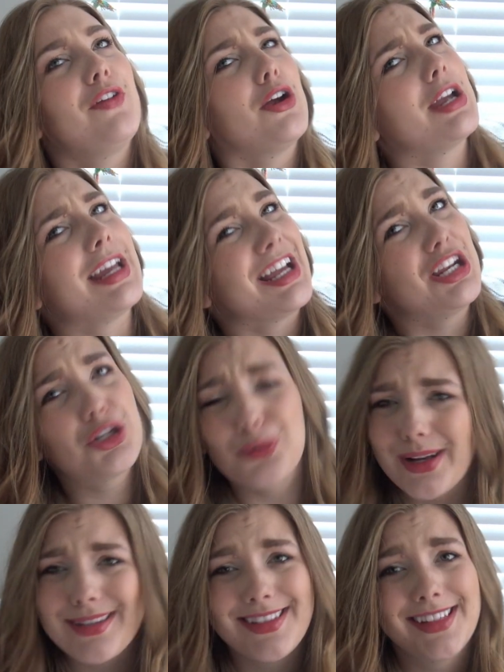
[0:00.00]
very
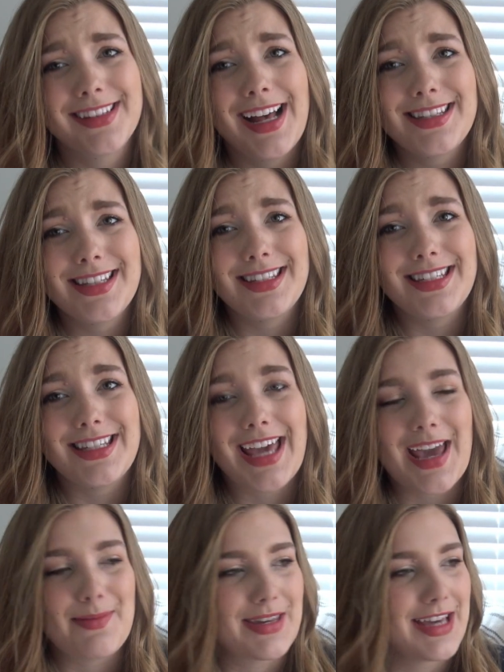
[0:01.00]
interesting lesson
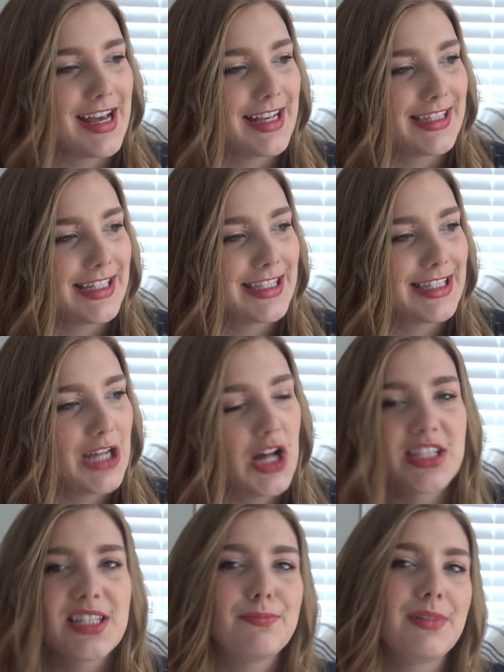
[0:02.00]
today because it's
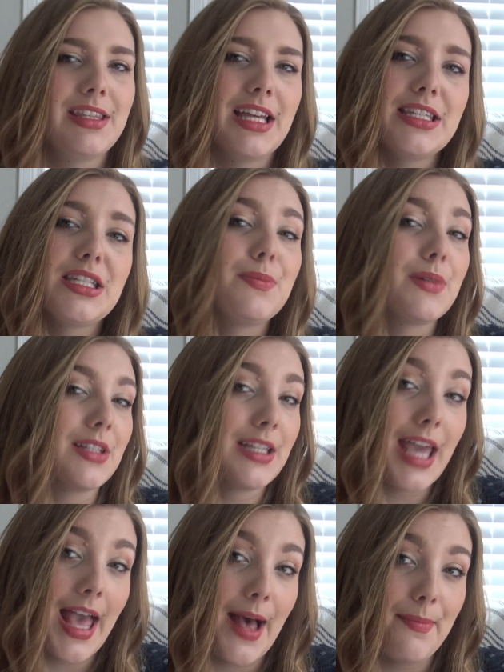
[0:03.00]
not something that
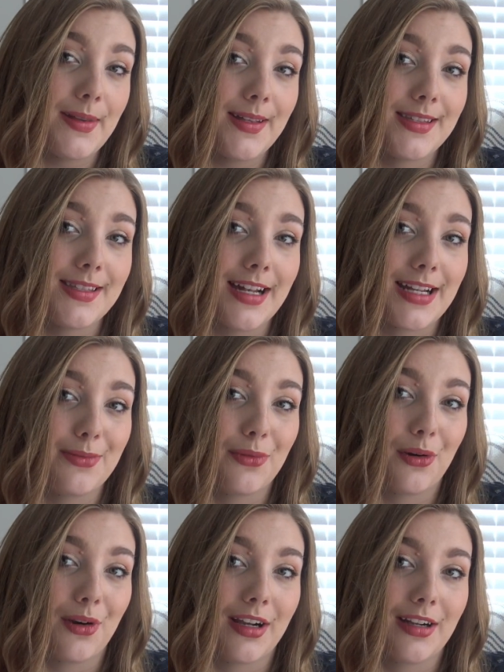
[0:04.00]
typically happens
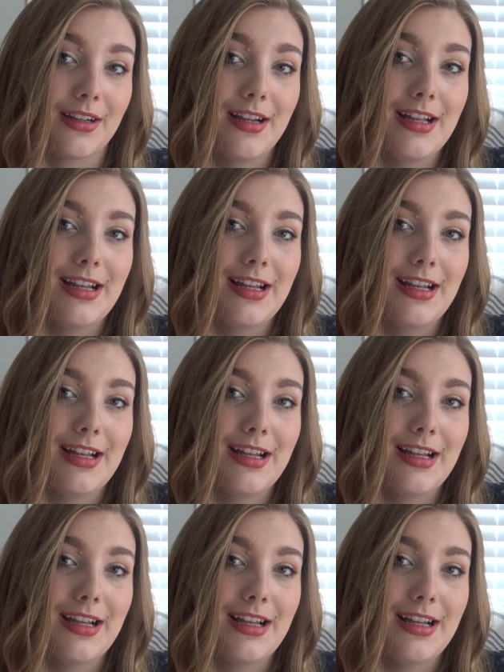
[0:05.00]
anymore.